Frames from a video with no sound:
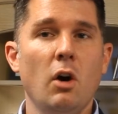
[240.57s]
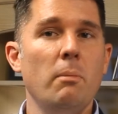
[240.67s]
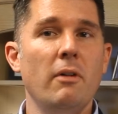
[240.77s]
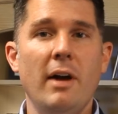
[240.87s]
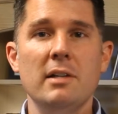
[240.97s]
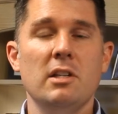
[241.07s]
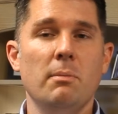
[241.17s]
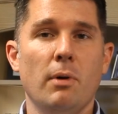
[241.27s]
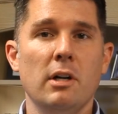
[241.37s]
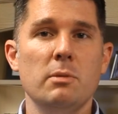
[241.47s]
go above
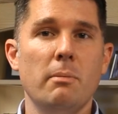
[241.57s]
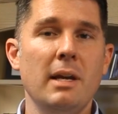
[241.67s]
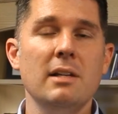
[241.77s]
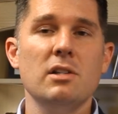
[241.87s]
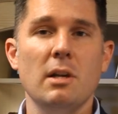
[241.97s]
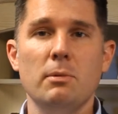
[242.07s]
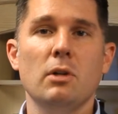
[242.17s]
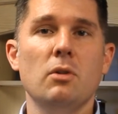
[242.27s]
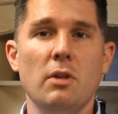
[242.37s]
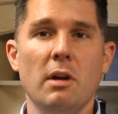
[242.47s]
asking price, but make it
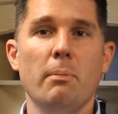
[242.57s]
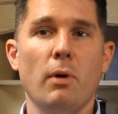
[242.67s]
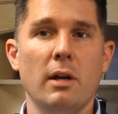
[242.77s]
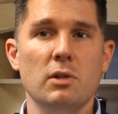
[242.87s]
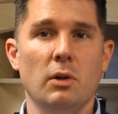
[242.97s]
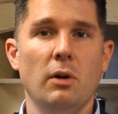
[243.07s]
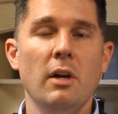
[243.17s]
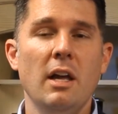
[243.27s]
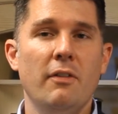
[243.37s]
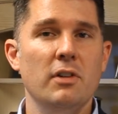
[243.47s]
subject to the appraisal.
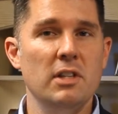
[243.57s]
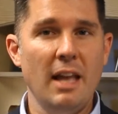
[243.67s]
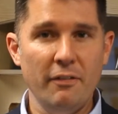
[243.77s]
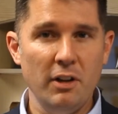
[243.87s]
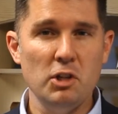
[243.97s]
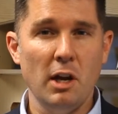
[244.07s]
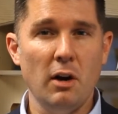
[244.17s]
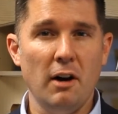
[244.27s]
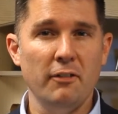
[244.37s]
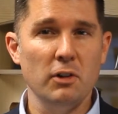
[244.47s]
If it's an FHA
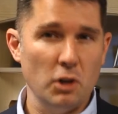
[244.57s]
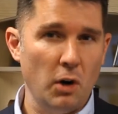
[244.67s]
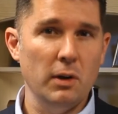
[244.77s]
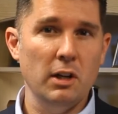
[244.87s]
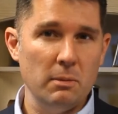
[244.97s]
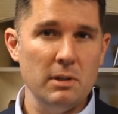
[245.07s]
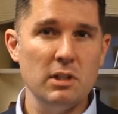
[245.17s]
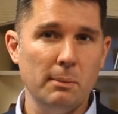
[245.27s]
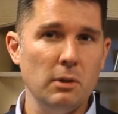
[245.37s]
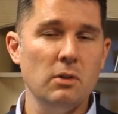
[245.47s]
offer, it's already going to be
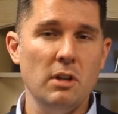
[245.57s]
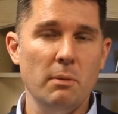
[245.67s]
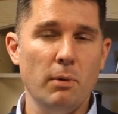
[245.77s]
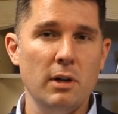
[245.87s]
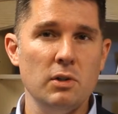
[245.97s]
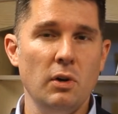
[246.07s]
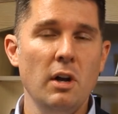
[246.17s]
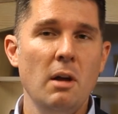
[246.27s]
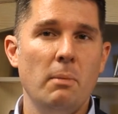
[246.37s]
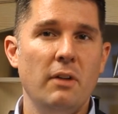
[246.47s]
subject to the appraisal,
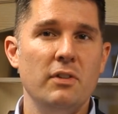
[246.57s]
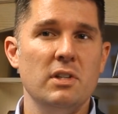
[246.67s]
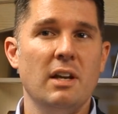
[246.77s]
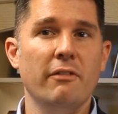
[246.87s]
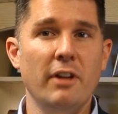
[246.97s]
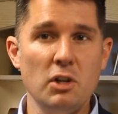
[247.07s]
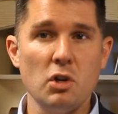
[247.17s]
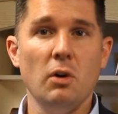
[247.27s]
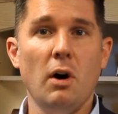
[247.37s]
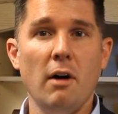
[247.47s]
but if it's a
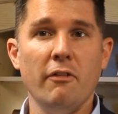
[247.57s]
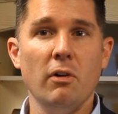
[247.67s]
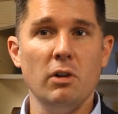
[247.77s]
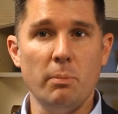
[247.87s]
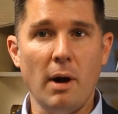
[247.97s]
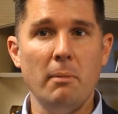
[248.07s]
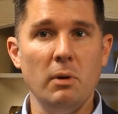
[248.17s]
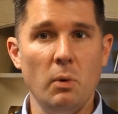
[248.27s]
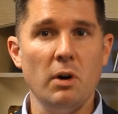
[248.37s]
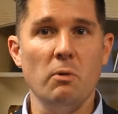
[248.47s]
conventional offer, you
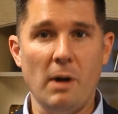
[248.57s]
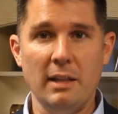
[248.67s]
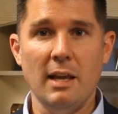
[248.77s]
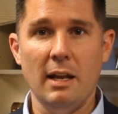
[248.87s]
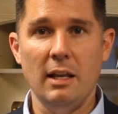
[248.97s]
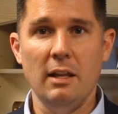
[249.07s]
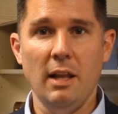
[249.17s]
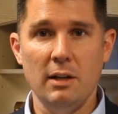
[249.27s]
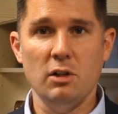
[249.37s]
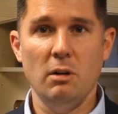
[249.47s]
probably want to write that in,
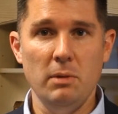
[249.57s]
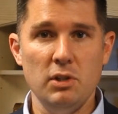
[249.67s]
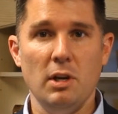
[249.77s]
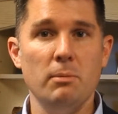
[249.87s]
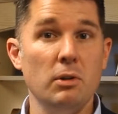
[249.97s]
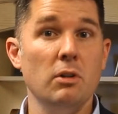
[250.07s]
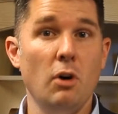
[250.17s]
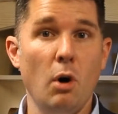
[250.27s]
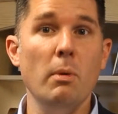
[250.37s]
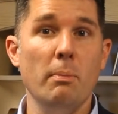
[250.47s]
that it's going to be subject to
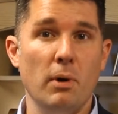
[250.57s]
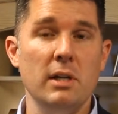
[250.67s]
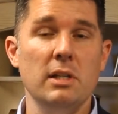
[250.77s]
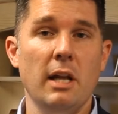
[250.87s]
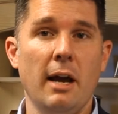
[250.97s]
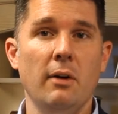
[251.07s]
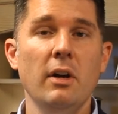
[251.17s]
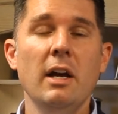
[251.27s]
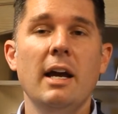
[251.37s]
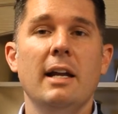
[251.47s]
the home appraising
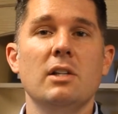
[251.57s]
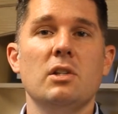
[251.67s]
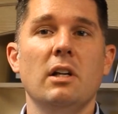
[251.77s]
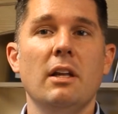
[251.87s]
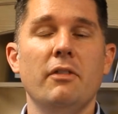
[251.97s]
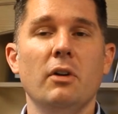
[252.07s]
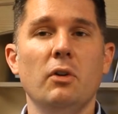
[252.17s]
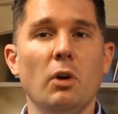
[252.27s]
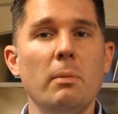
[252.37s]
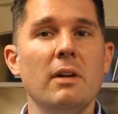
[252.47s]
out, and it's going to give you a
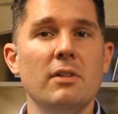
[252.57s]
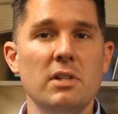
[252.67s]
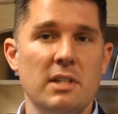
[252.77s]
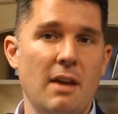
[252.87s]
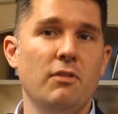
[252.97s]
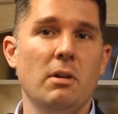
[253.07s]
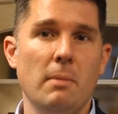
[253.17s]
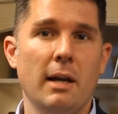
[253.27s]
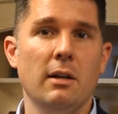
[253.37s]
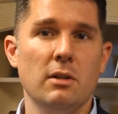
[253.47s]
little bit of a safety
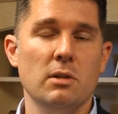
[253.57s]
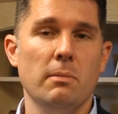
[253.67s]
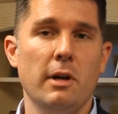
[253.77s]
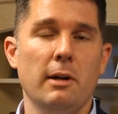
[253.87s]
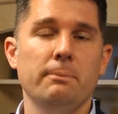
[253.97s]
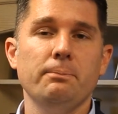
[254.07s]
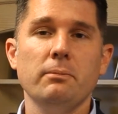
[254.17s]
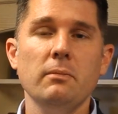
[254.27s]
mechanism there.